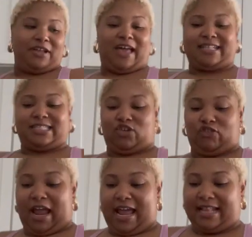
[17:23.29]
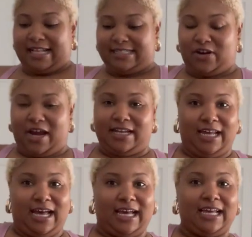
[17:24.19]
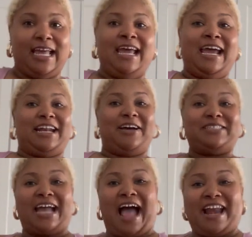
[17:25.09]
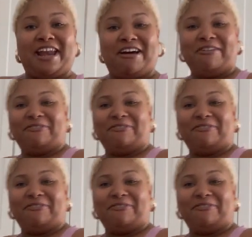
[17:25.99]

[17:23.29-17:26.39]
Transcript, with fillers: That's great luck. And I was like, I know,